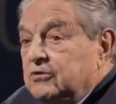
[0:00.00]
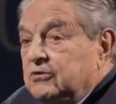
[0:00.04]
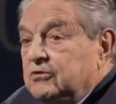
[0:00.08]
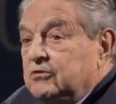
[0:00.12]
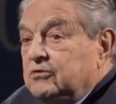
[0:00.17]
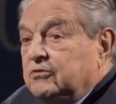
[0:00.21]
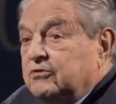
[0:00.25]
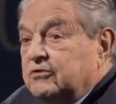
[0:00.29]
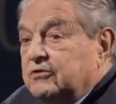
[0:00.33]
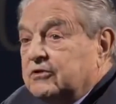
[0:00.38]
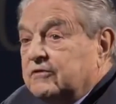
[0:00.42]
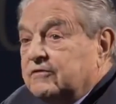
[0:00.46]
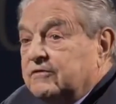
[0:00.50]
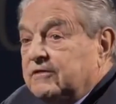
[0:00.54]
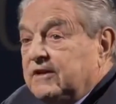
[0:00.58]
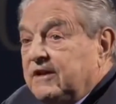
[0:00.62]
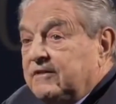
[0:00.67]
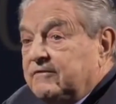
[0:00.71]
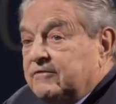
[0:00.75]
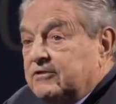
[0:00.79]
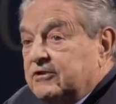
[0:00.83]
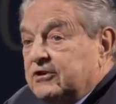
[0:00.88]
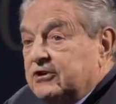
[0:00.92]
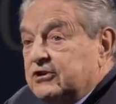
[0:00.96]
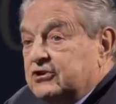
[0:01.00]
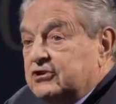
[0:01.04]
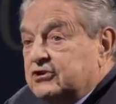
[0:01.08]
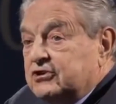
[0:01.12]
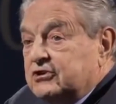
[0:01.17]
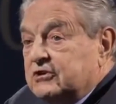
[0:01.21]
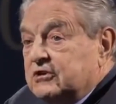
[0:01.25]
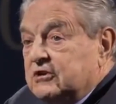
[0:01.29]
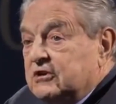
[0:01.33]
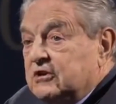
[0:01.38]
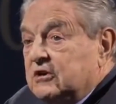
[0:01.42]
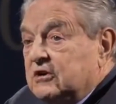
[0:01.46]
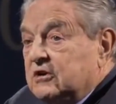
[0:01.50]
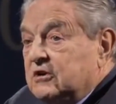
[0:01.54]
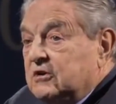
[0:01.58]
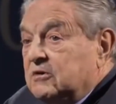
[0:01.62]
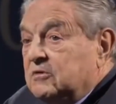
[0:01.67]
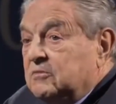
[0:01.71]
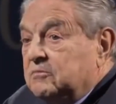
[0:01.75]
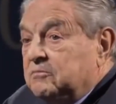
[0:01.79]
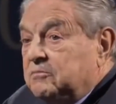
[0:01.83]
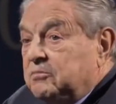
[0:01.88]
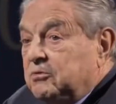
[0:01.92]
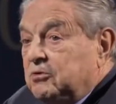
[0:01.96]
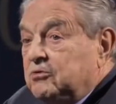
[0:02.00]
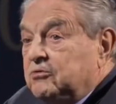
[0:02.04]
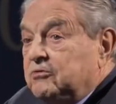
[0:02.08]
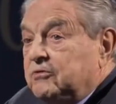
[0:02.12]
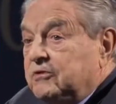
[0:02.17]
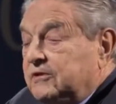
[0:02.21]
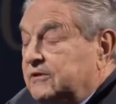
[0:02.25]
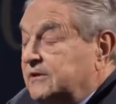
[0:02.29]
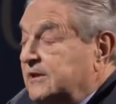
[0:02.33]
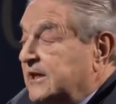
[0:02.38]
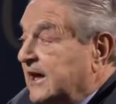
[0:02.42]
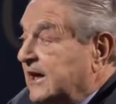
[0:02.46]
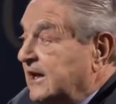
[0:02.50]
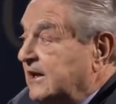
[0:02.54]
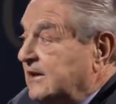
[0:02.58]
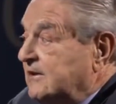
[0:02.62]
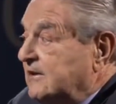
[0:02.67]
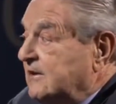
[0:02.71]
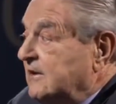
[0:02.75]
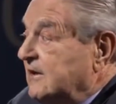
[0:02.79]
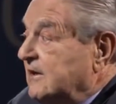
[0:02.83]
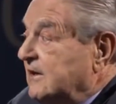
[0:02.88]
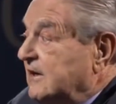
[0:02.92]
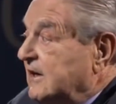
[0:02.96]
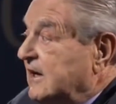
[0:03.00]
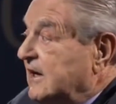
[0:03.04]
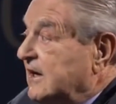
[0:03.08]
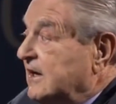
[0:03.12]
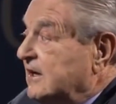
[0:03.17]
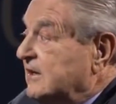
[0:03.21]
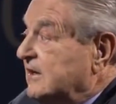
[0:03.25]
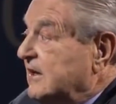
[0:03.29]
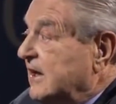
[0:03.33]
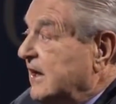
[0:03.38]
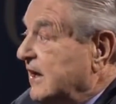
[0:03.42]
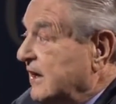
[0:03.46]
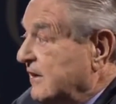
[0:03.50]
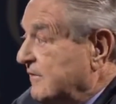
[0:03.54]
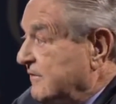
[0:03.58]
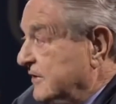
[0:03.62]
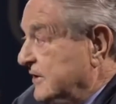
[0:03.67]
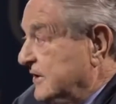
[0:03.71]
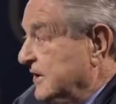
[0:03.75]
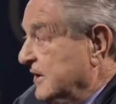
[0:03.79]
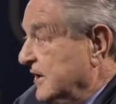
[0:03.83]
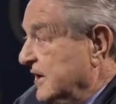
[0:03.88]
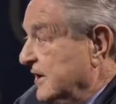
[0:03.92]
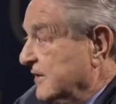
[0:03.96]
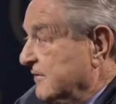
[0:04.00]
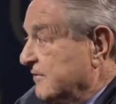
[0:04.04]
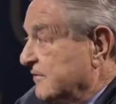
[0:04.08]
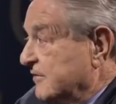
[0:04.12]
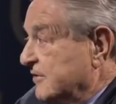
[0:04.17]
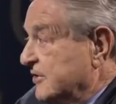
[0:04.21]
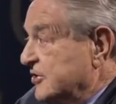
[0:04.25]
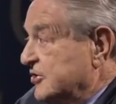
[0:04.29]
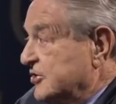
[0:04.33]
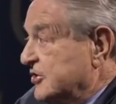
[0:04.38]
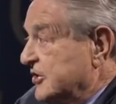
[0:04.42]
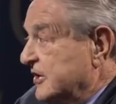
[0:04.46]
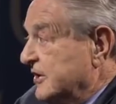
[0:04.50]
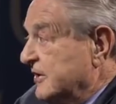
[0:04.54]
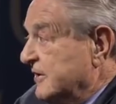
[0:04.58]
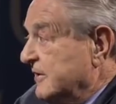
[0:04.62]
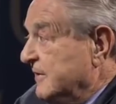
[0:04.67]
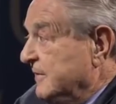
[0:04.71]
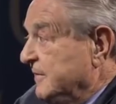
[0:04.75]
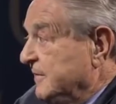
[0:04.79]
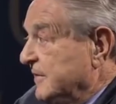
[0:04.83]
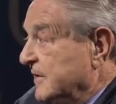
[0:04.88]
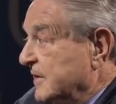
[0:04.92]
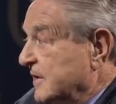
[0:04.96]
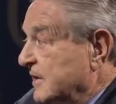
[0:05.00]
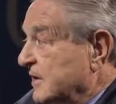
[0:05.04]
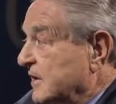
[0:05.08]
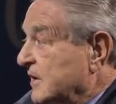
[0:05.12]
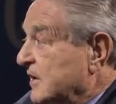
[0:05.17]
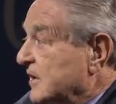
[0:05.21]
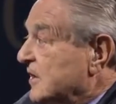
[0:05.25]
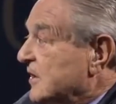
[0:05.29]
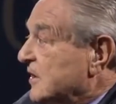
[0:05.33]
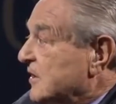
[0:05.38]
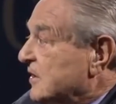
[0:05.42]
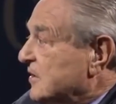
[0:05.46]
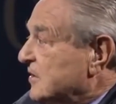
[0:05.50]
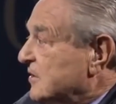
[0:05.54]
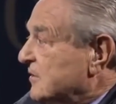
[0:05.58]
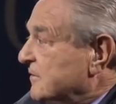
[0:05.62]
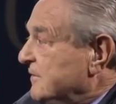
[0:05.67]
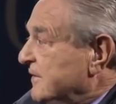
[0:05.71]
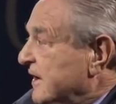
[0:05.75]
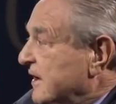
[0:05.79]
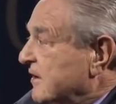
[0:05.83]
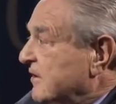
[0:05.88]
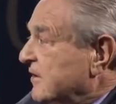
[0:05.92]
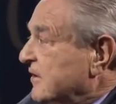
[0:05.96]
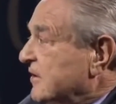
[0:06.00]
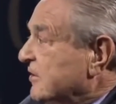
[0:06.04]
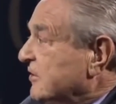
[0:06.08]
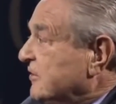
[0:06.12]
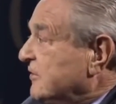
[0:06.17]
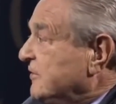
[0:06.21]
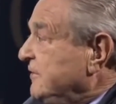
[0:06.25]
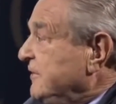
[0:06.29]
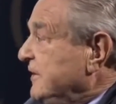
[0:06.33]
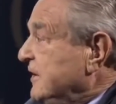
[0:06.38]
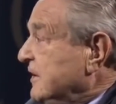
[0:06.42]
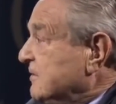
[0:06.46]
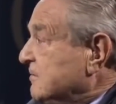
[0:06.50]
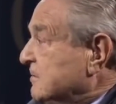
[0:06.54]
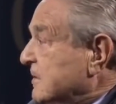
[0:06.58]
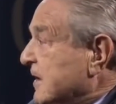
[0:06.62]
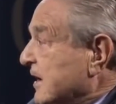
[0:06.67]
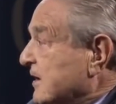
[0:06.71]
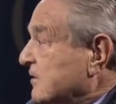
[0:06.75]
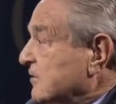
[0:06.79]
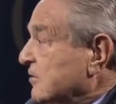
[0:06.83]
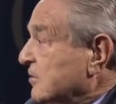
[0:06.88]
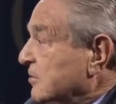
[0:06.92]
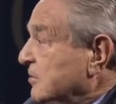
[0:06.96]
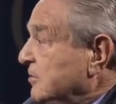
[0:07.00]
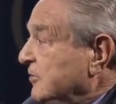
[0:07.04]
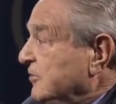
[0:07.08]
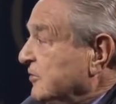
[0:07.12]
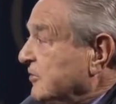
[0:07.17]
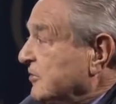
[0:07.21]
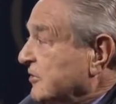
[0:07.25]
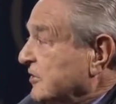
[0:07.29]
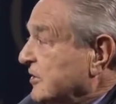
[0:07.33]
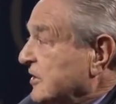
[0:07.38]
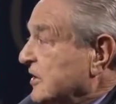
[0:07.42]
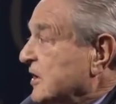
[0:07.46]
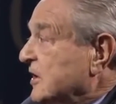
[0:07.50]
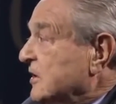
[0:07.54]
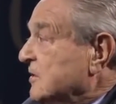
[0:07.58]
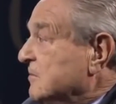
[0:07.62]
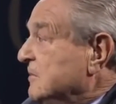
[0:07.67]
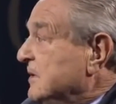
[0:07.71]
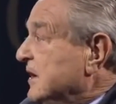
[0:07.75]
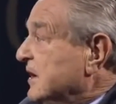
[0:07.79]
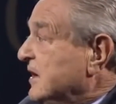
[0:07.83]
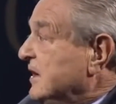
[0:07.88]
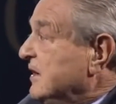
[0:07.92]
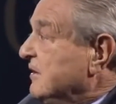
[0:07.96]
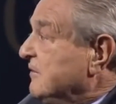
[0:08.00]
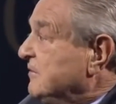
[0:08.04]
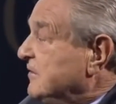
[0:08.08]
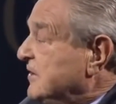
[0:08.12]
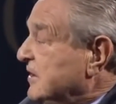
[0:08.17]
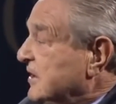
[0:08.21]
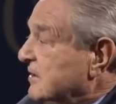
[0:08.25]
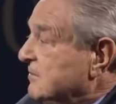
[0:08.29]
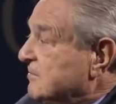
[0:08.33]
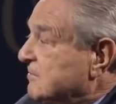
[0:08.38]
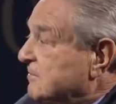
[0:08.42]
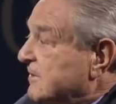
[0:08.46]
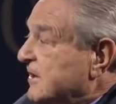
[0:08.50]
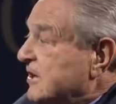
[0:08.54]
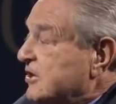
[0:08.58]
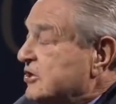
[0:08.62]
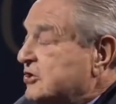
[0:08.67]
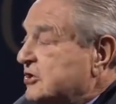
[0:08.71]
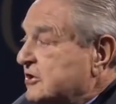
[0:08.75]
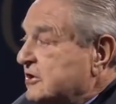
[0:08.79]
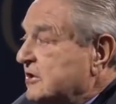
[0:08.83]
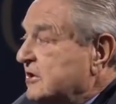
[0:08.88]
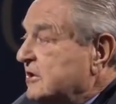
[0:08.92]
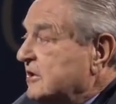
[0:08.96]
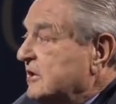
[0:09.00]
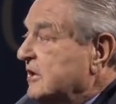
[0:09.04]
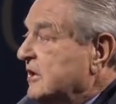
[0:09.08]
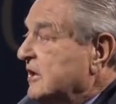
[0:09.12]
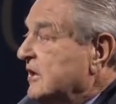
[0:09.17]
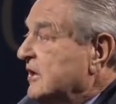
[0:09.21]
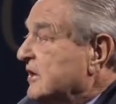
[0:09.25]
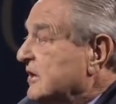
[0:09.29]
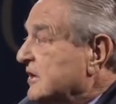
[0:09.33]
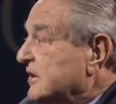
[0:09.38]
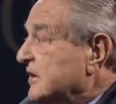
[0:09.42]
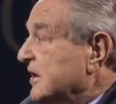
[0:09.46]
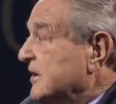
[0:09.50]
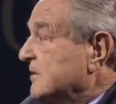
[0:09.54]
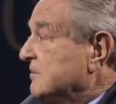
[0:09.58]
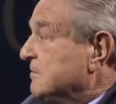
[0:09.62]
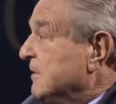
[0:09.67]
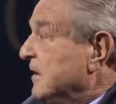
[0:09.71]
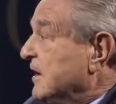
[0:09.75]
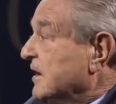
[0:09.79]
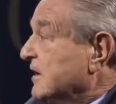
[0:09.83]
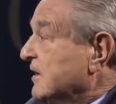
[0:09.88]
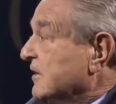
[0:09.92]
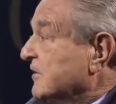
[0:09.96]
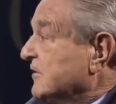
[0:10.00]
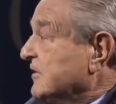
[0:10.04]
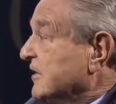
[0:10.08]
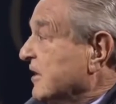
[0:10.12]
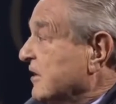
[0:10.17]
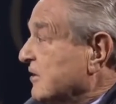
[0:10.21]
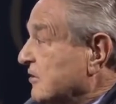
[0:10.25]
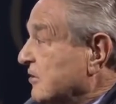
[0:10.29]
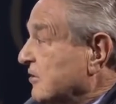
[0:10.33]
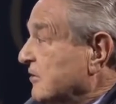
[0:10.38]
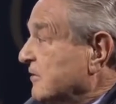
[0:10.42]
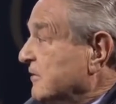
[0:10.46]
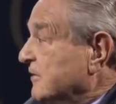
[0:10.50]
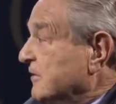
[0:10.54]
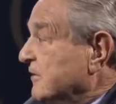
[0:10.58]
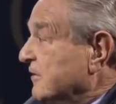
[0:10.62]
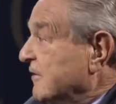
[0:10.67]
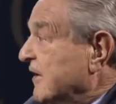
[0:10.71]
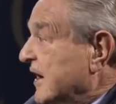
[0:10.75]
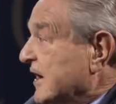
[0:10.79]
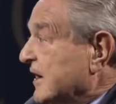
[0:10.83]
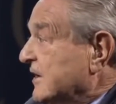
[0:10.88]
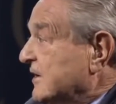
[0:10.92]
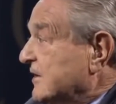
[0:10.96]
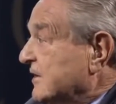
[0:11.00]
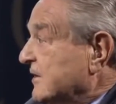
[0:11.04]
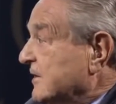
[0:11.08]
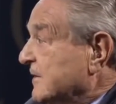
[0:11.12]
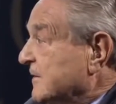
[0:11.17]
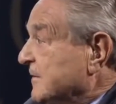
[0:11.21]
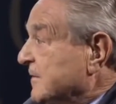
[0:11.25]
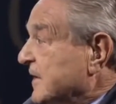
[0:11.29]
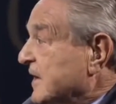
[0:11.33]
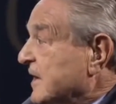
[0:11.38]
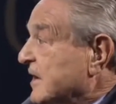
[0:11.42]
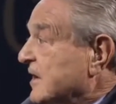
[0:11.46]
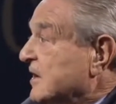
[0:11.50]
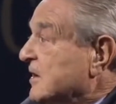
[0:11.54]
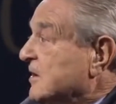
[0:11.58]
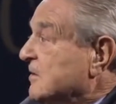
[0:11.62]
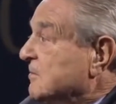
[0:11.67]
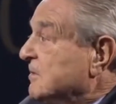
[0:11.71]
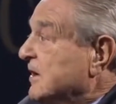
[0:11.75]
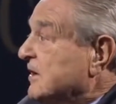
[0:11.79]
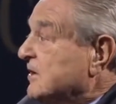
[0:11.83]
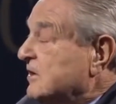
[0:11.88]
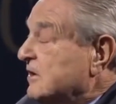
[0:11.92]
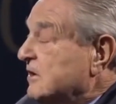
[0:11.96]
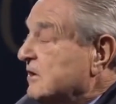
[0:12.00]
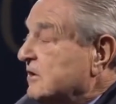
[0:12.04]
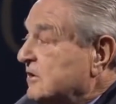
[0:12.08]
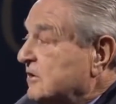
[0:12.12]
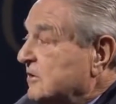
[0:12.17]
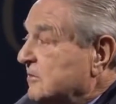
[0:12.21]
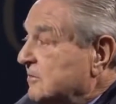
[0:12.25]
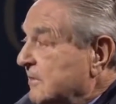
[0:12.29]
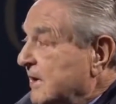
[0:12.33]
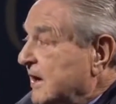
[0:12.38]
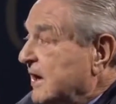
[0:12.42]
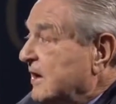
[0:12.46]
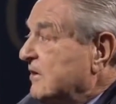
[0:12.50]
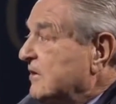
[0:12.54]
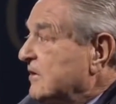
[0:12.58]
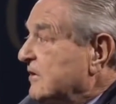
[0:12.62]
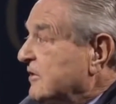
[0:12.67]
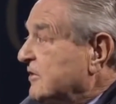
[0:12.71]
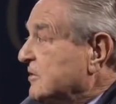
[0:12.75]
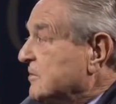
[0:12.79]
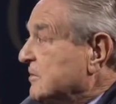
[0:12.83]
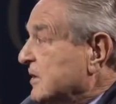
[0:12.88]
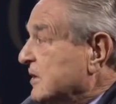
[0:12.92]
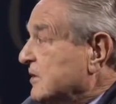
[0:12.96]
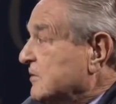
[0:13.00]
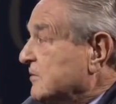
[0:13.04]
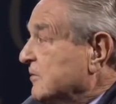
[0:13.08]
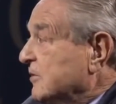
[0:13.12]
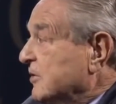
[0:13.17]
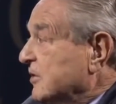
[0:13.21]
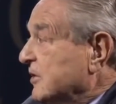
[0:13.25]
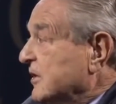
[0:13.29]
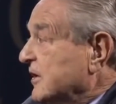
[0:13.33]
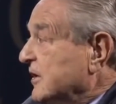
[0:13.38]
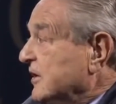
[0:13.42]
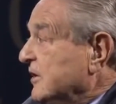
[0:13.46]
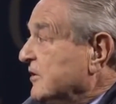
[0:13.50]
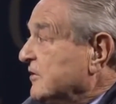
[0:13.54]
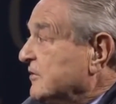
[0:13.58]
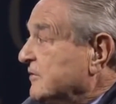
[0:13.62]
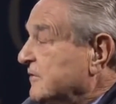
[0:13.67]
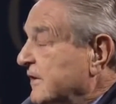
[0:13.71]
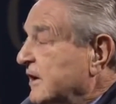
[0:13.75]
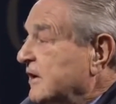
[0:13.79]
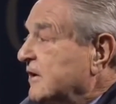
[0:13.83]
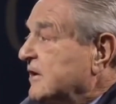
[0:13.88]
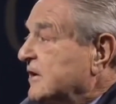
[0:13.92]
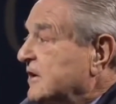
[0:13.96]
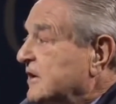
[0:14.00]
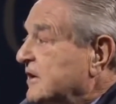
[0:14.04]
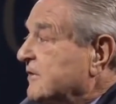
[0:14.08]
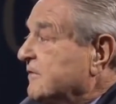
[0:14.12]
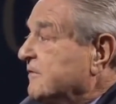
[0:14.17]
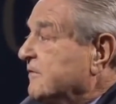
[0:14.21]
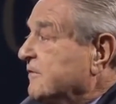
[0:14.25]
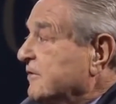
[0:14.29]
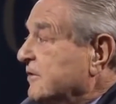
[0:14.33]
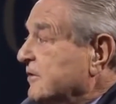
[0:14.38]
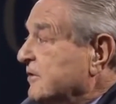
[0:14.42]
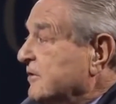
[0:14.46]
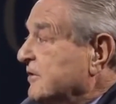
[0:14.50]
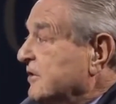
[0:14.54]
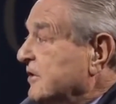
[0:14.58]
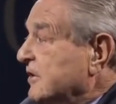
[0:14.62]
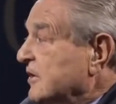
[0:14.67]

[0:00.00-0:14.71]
the use of leverage, both debt and equity leveraging. The various feedback loops may give the impression that markets are often right, but the mechanism at work is very different